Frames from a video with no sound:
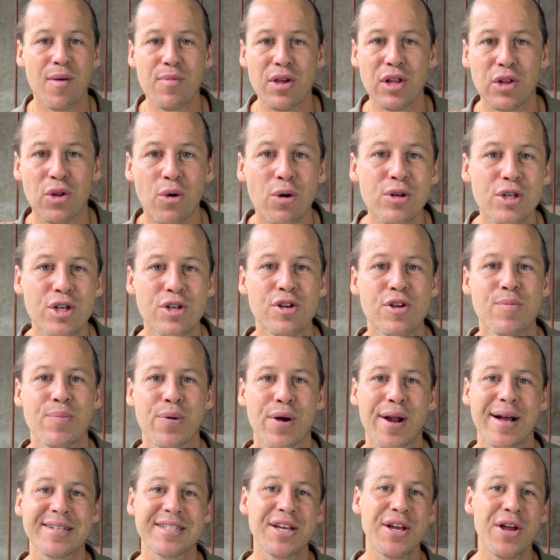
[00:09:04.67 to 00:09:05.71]
you launch a new
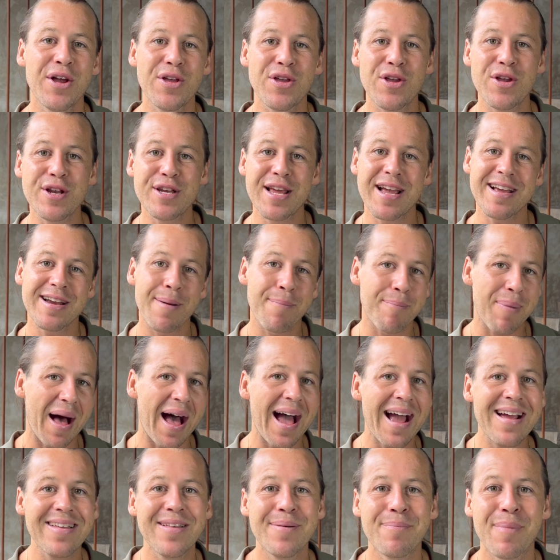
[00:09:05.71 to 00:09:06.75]
product, you need to
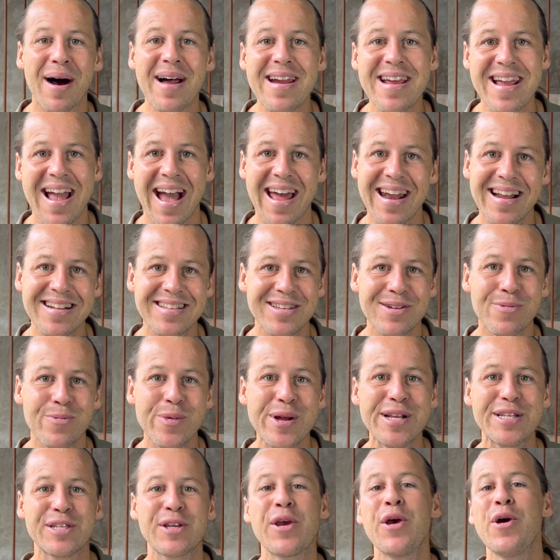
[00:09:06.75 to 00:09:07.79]
pay the money and it's a
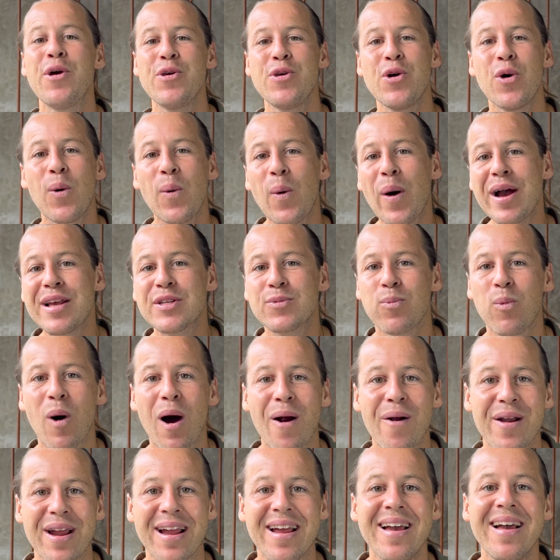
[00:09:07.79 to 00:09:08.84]
risk. You always
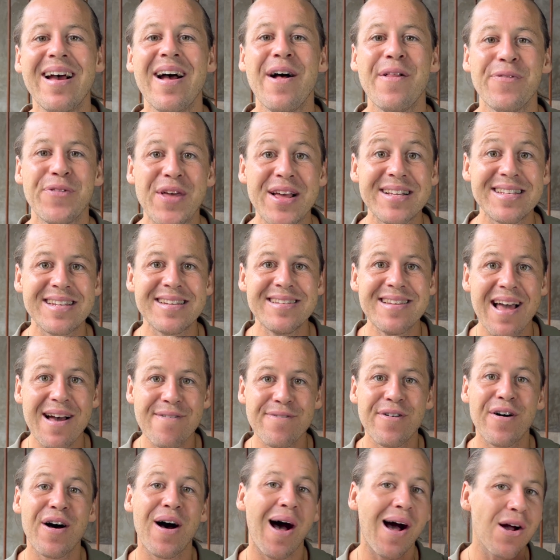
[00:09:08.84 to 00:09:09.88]
worry. There's
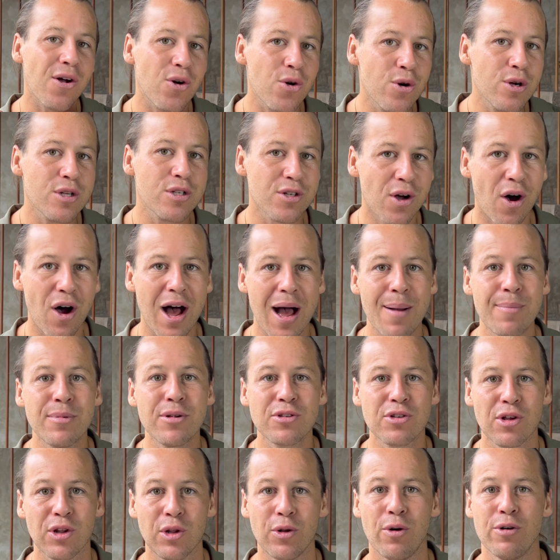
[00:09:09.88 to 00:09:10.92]
never a good time
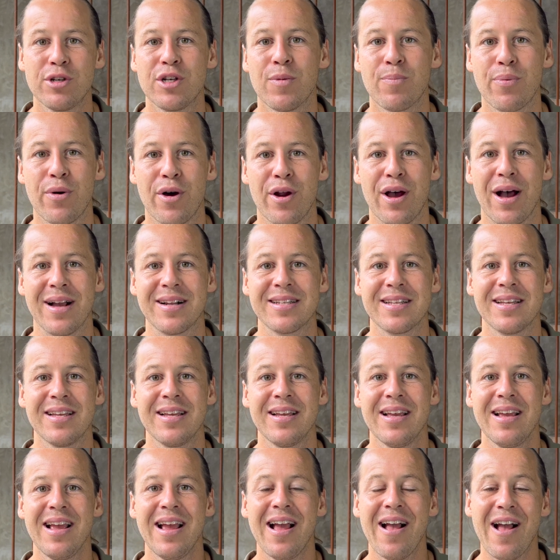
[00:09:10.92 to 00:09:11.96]
to launch a product.
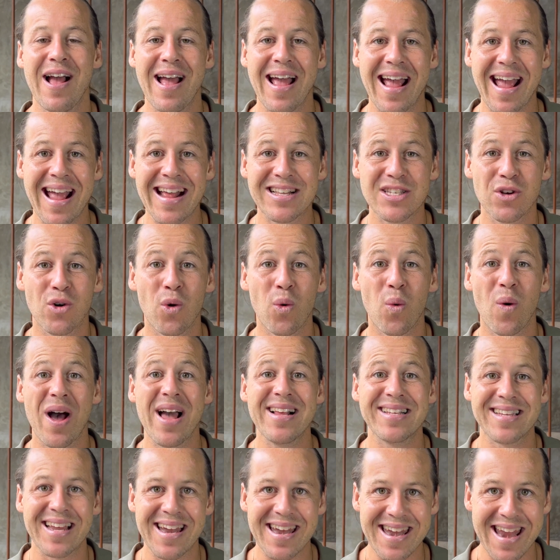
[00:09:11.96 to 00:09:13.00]
It's
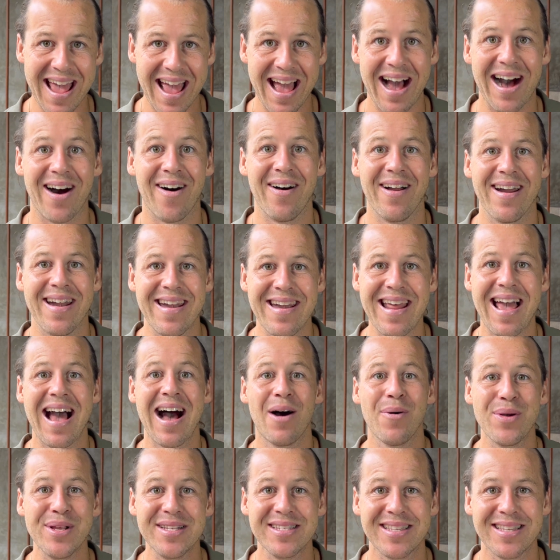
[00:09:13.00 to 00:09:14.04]
always now.
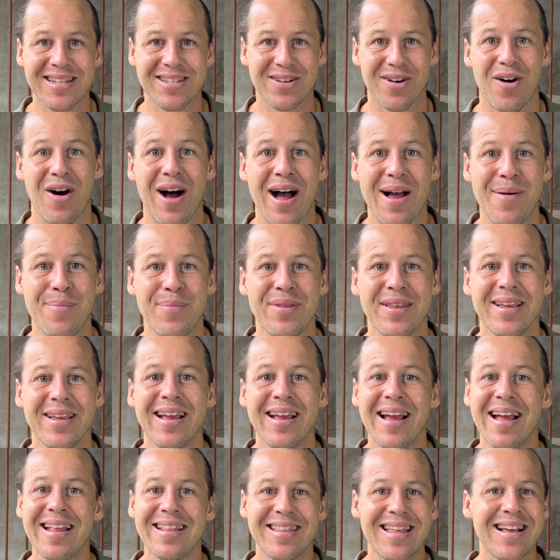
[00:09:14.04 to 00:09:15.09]
Now is the time.
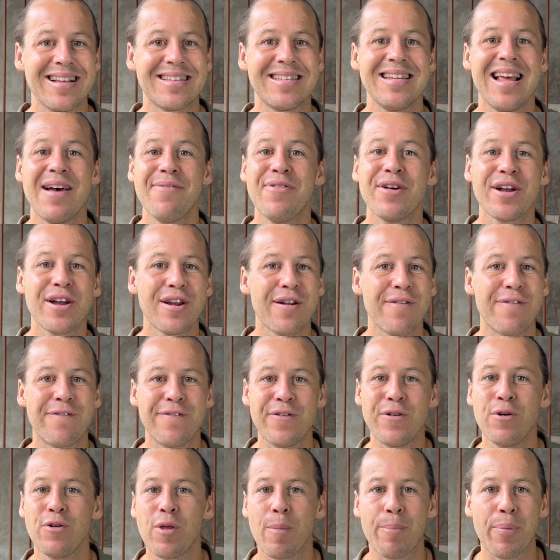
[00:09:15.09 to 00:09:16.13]
There's never gonna
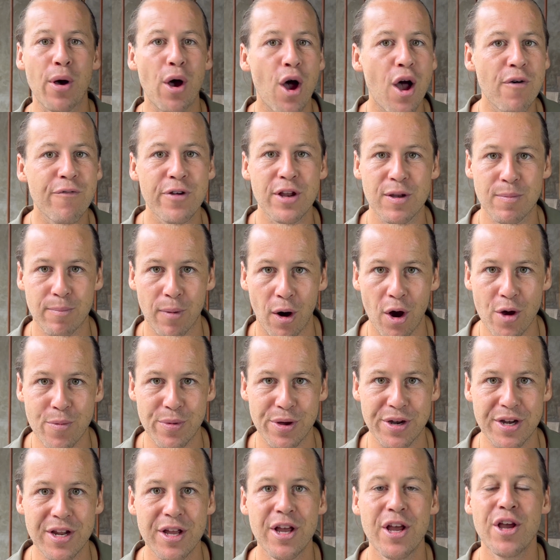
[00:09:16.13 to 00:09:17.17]
feel the perfect
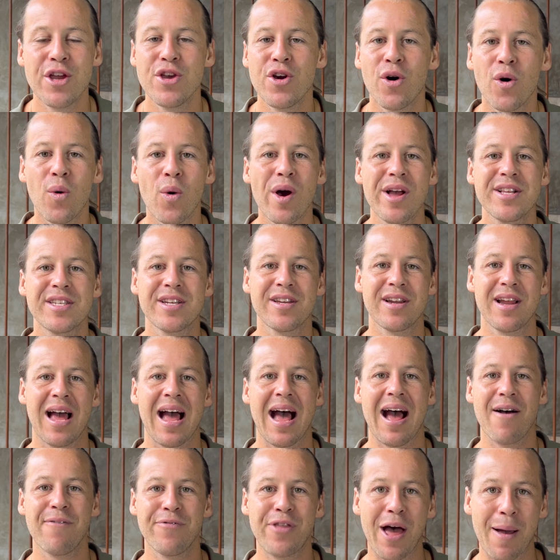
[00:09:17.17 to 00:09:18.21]
moment. You're always gonna
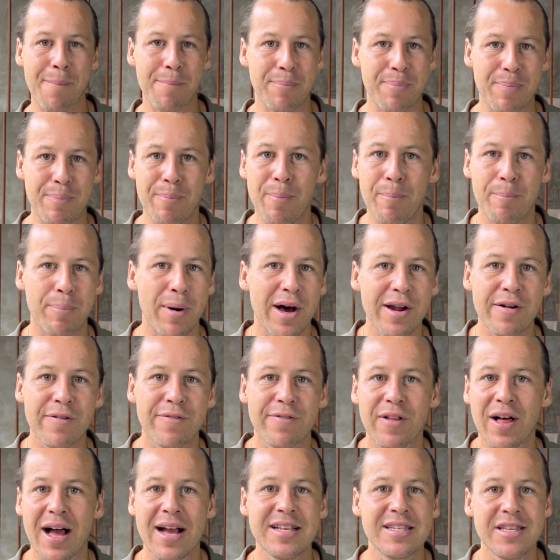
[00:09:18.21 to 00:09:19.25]
have that
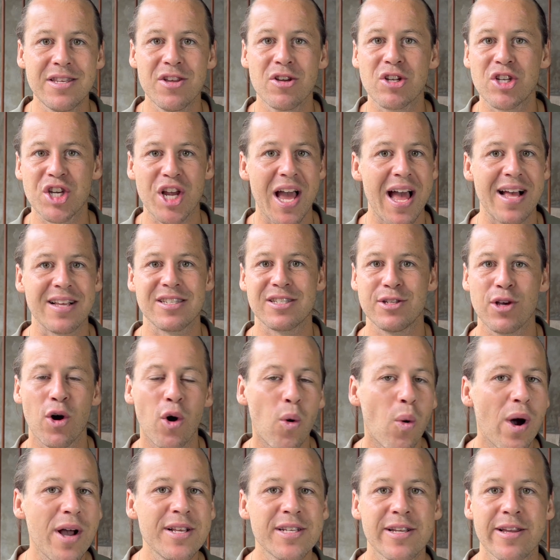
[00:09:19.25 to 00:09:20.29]
butterflies in your chest. You're
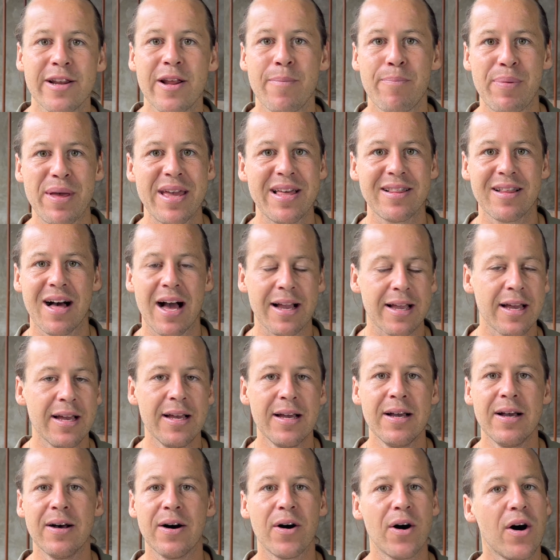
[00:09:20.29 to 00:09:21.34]
always gonna be like,
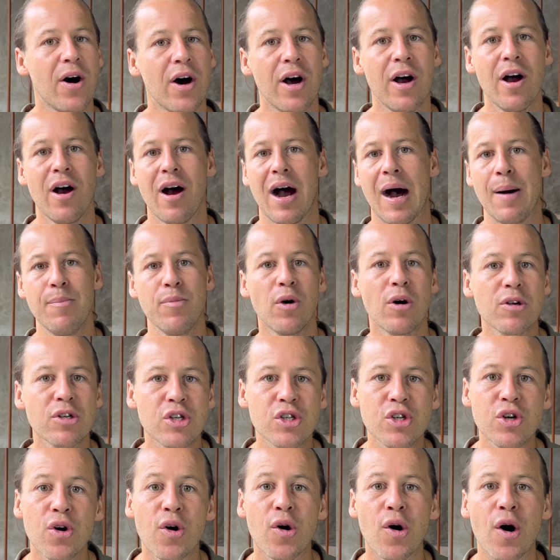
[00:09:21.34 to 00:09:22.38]
oh, I'm not
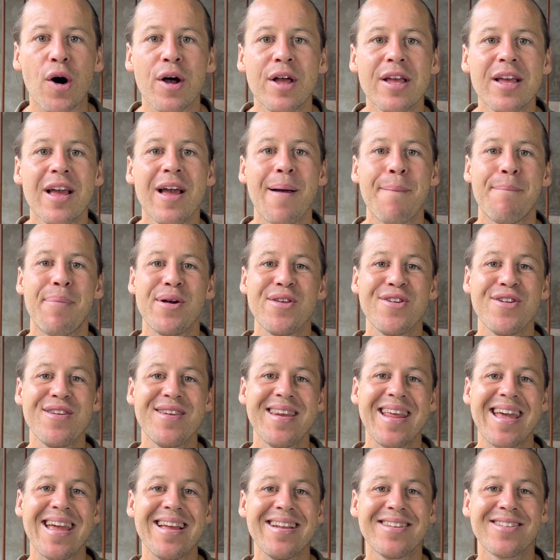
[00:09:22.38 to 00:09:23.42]
sure. But you
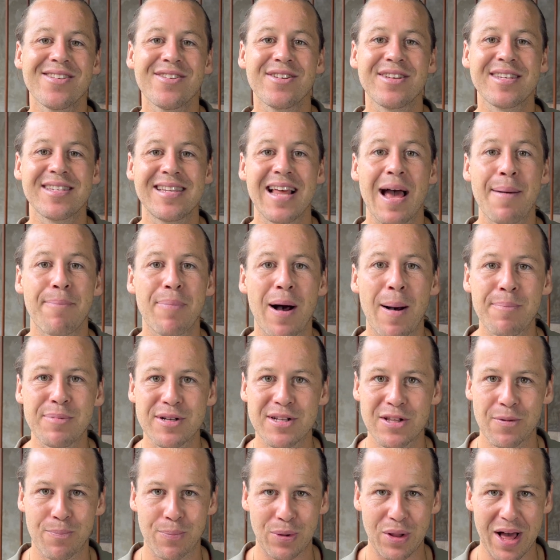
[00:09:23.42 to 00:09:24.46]
need to step up
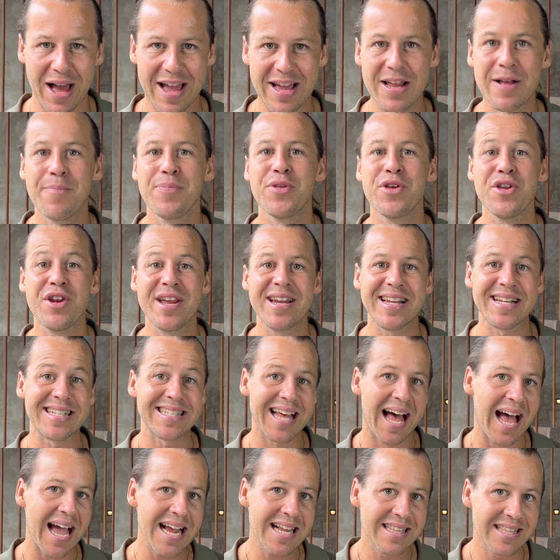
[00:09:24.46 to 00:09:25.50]
to the plate. You need to
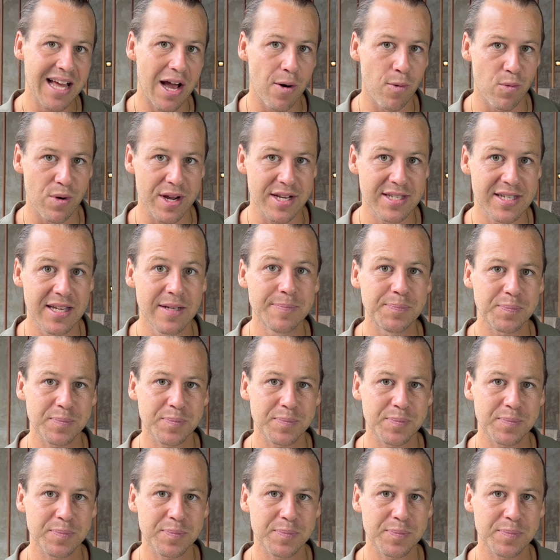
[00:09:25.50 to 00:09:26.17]
take that risk